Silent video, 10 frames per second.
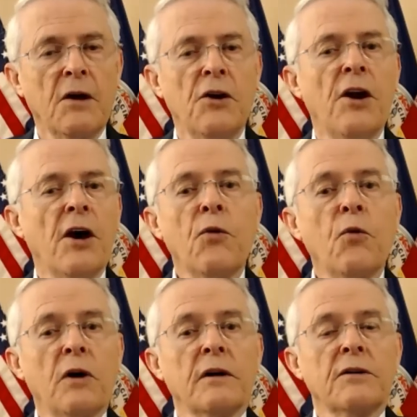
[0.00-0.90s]
No
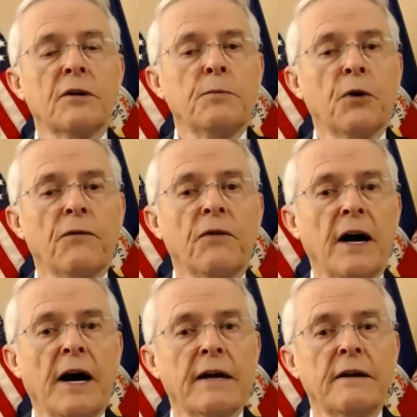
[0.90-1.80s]
one could
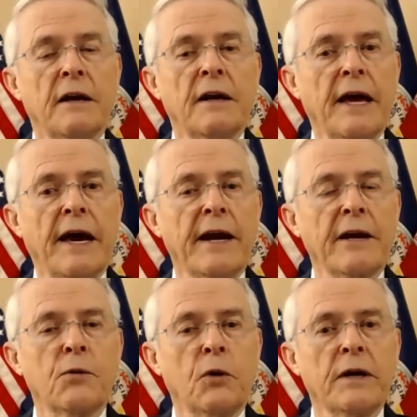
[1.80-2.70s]
provide an
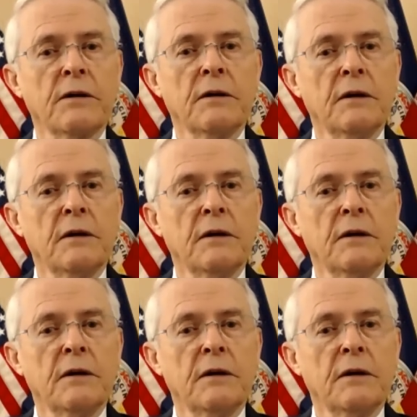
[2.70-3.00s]
adequate